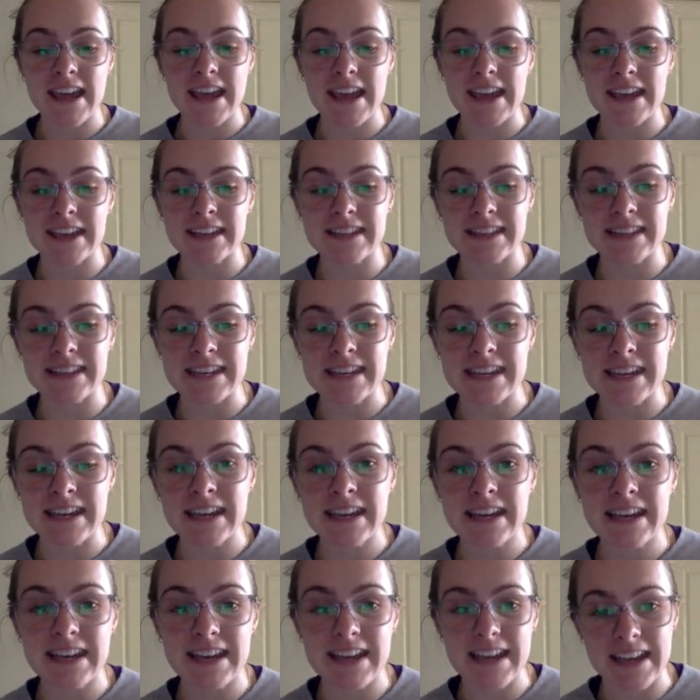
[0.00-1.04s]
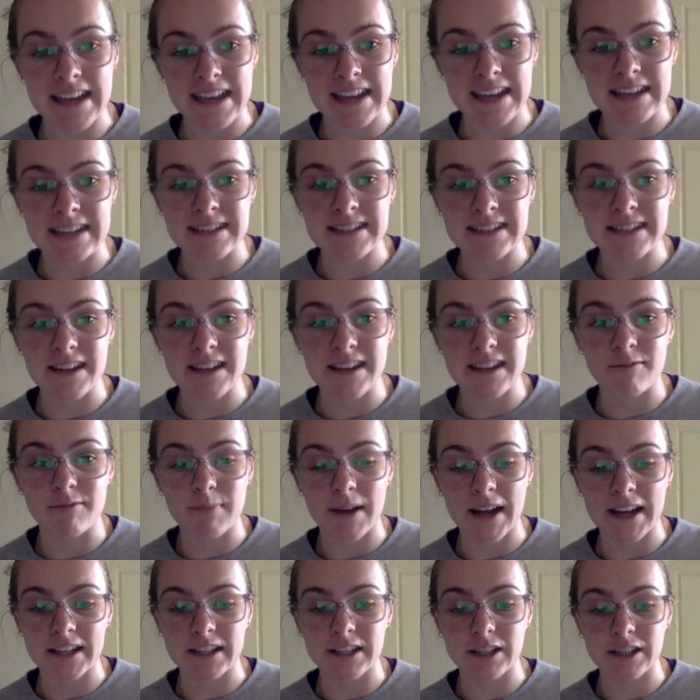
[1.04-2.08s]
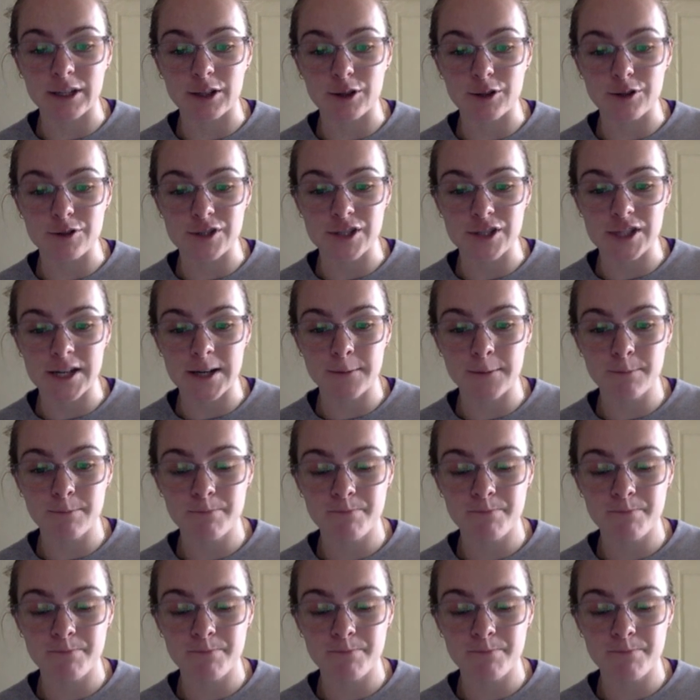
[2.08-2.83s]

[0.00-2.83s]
and the end of my conclusion.